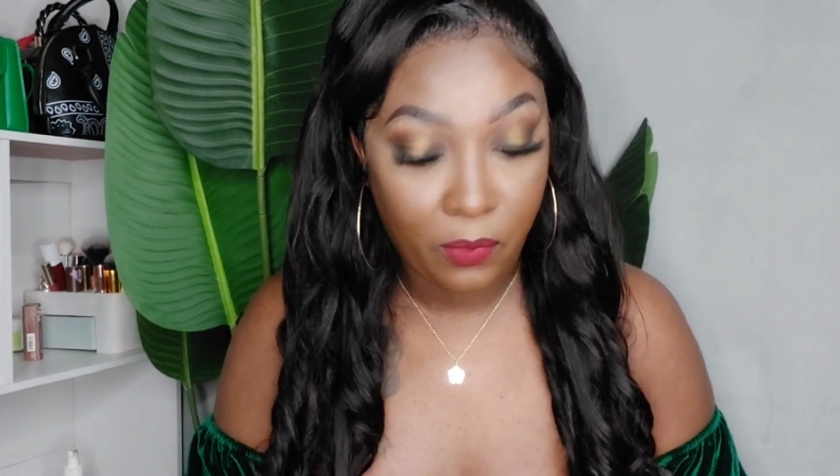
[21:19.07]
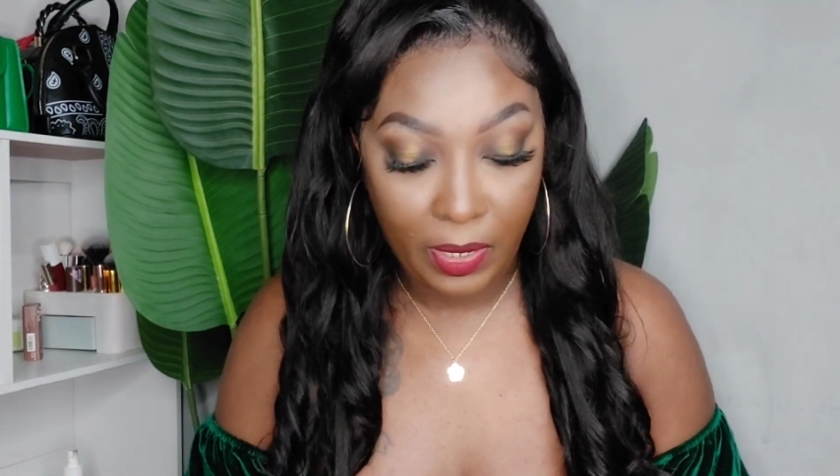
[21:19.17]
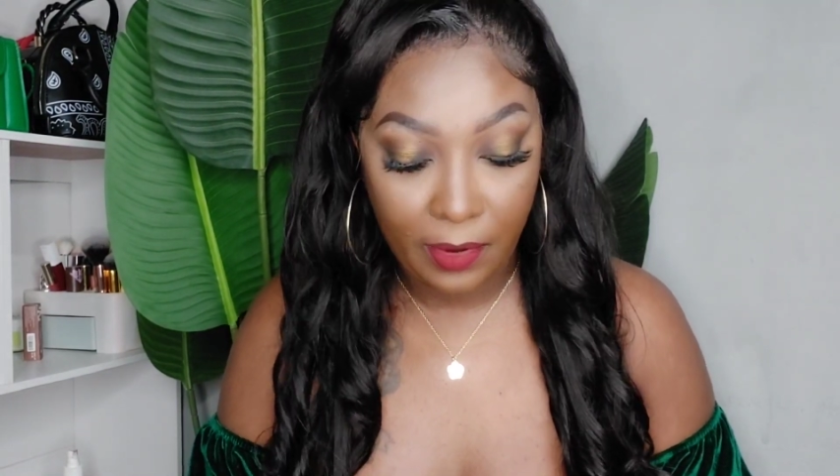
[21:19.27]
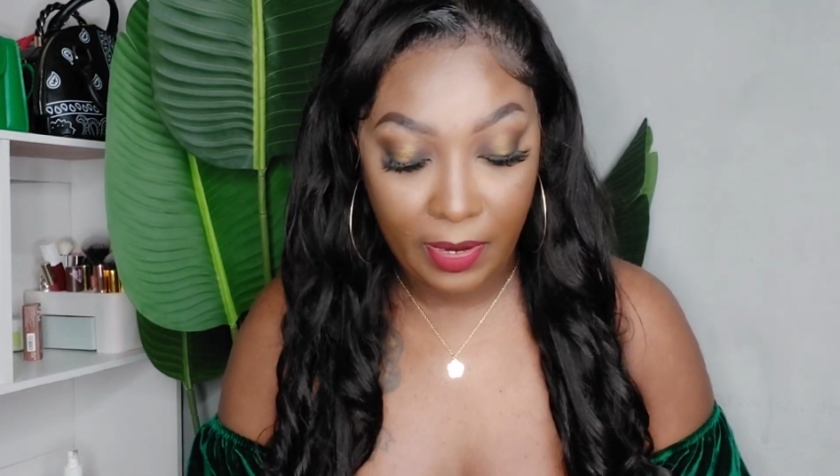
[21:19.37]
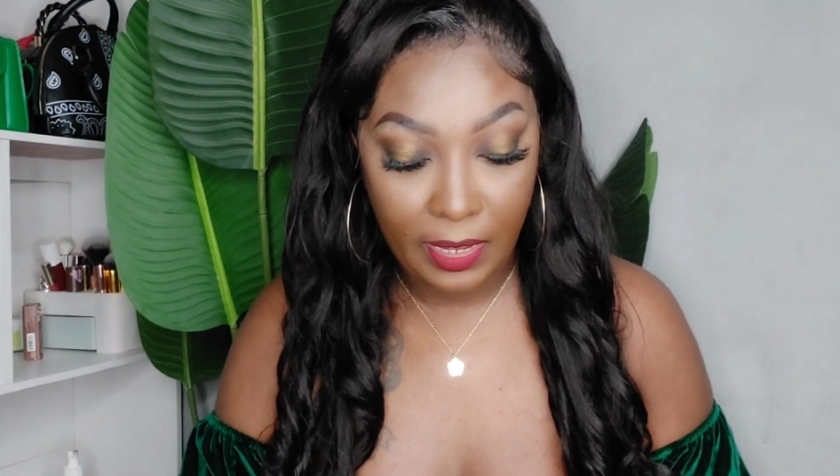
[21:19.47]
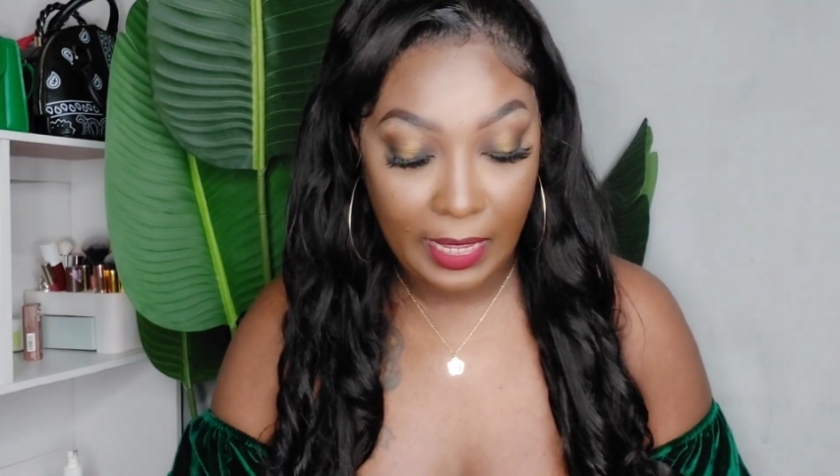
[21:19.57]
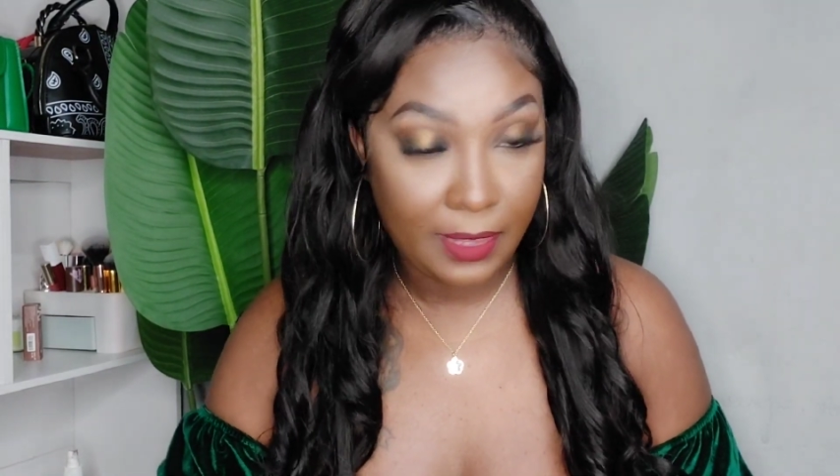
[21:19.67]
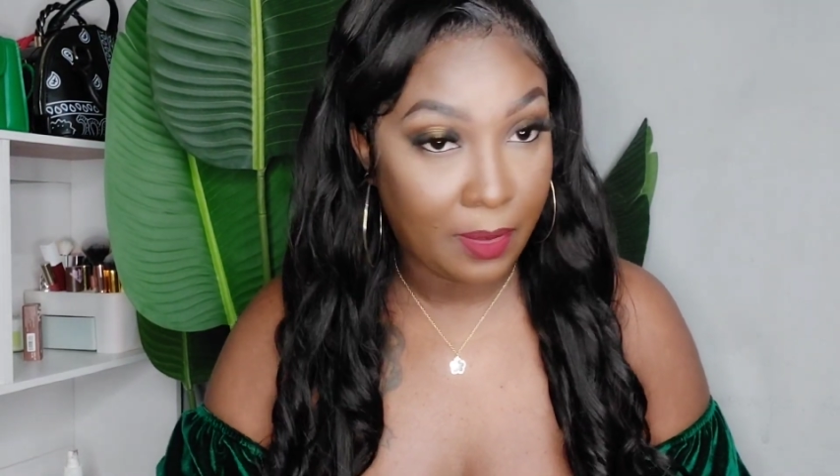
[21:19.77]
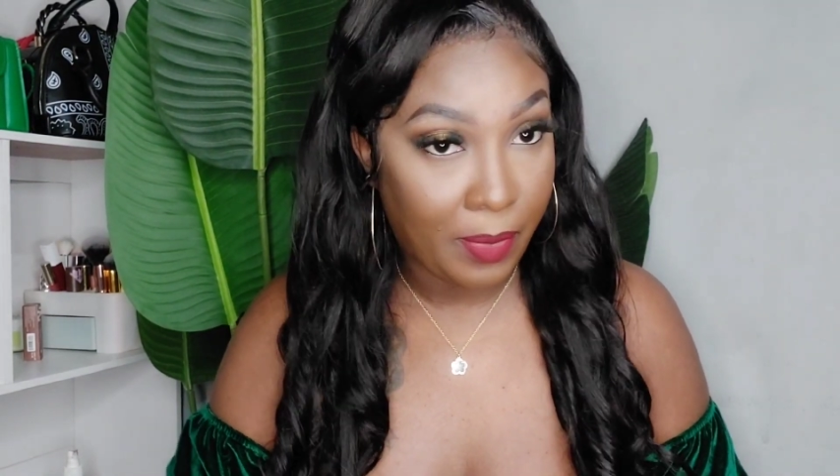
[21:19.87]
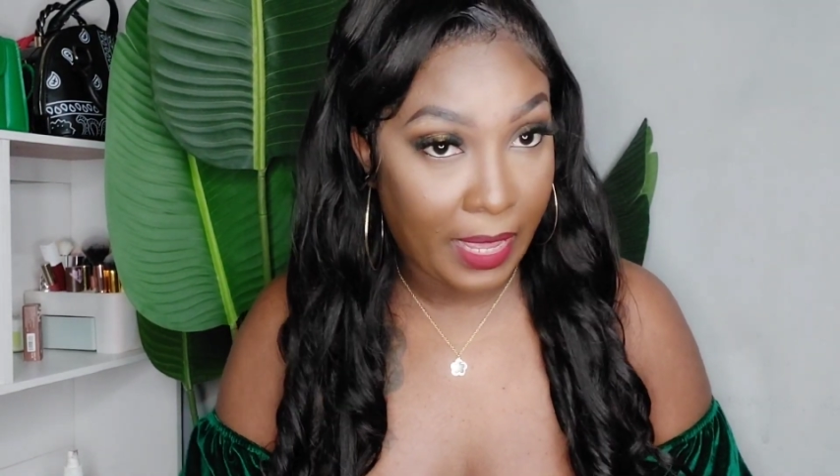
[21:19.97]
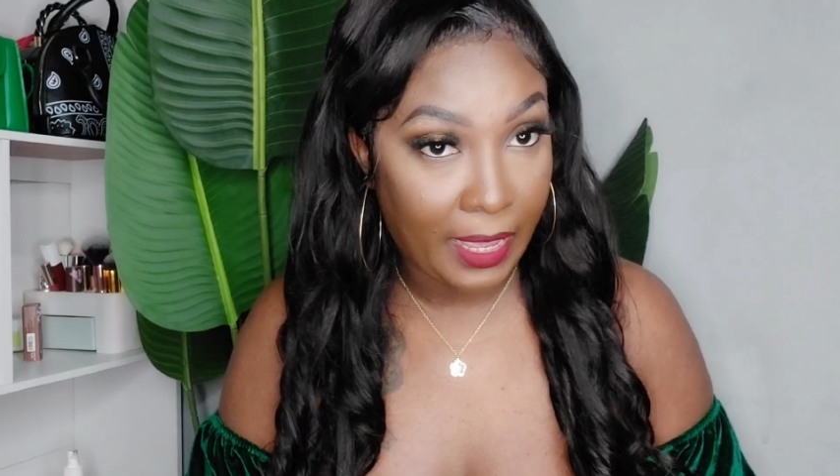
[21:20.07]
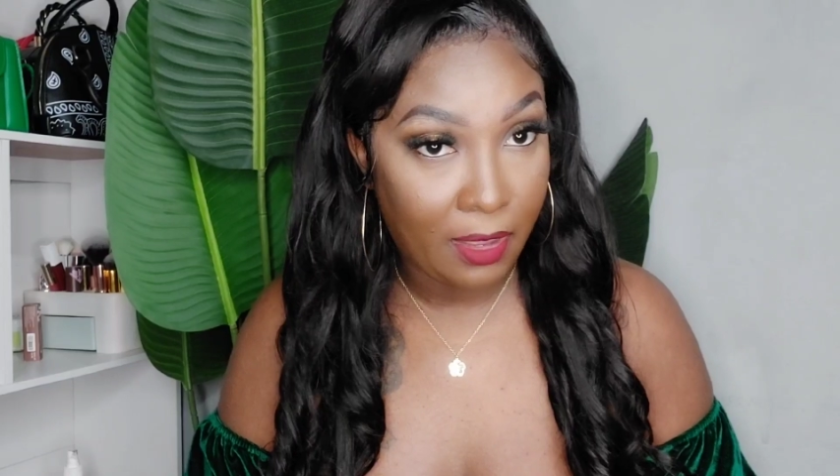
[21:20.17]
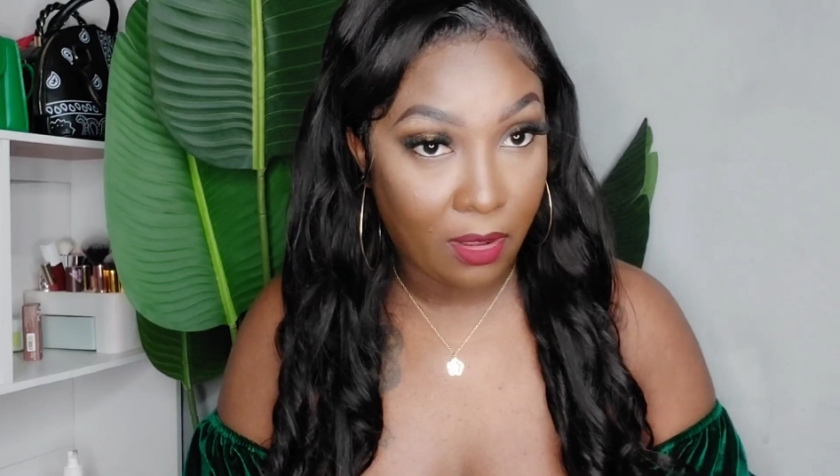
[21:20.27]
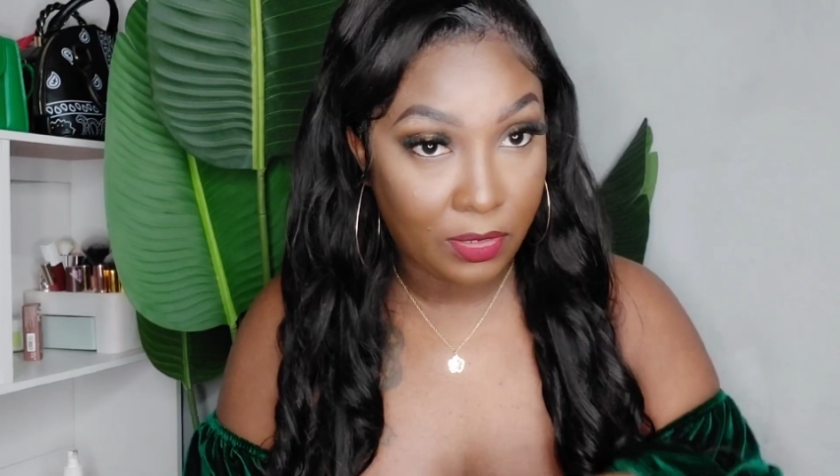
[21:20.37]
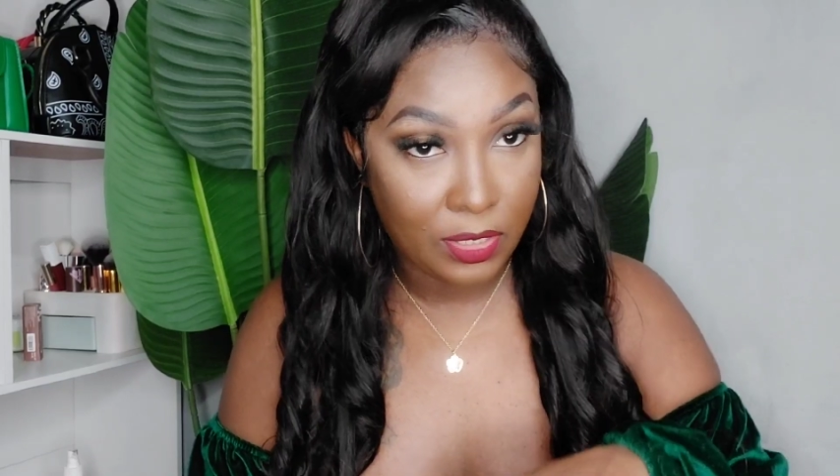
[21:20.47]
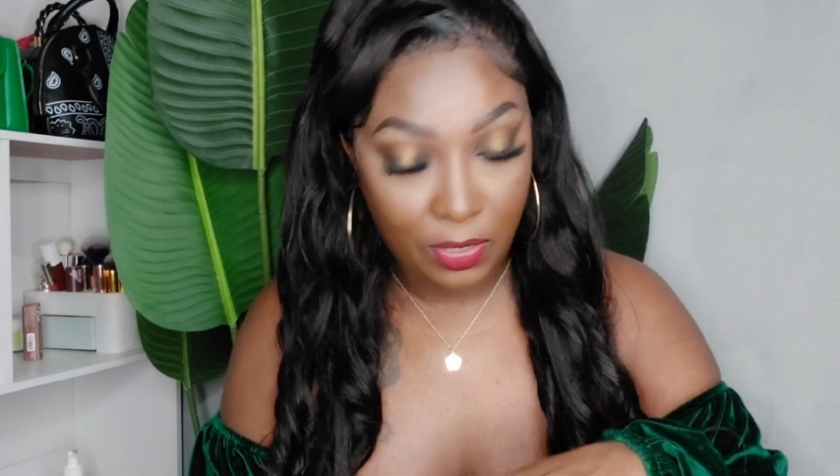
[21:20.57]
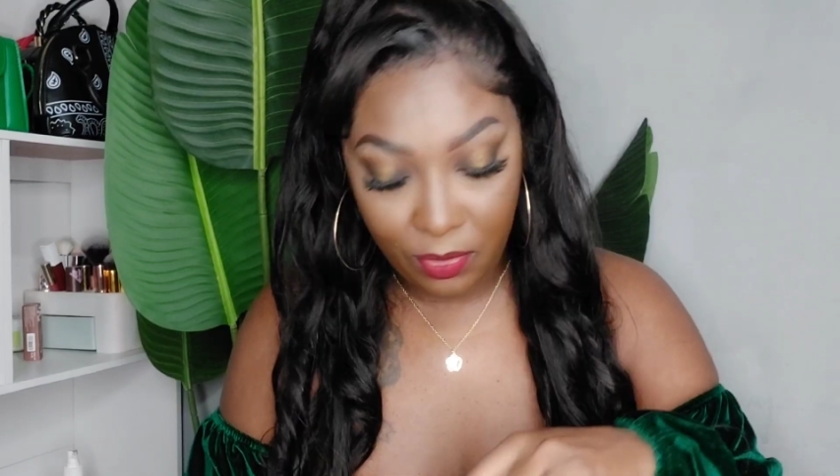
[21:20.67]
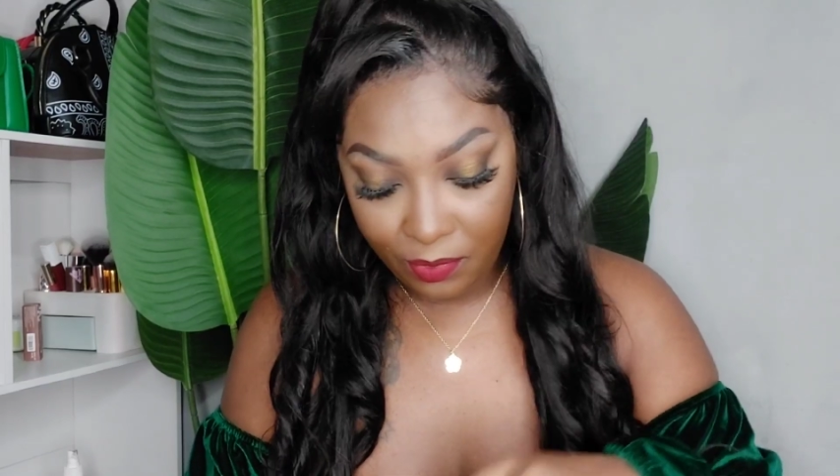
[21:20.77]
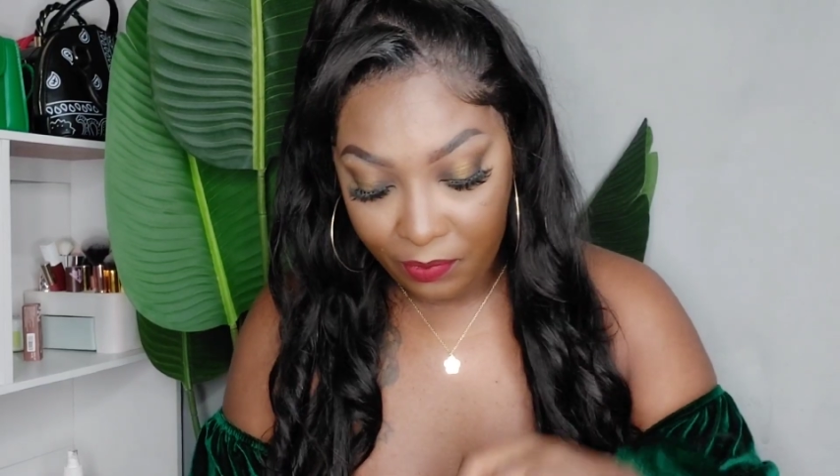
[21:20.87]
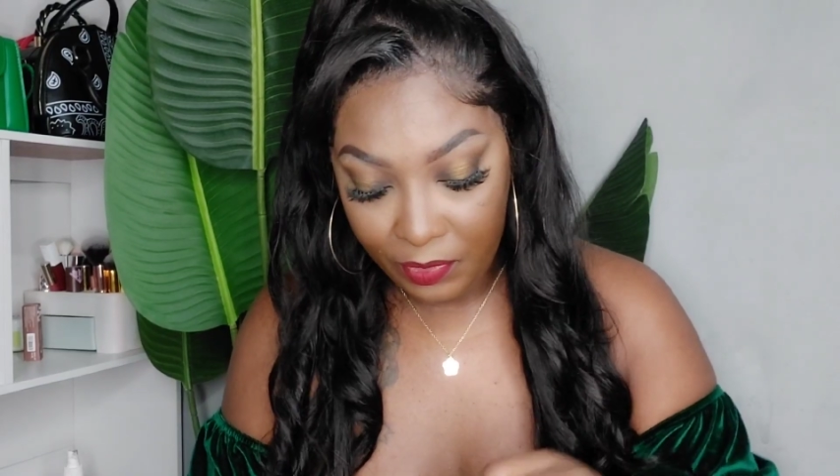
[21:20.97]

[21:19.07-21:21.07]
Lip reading: wearing and the bag also.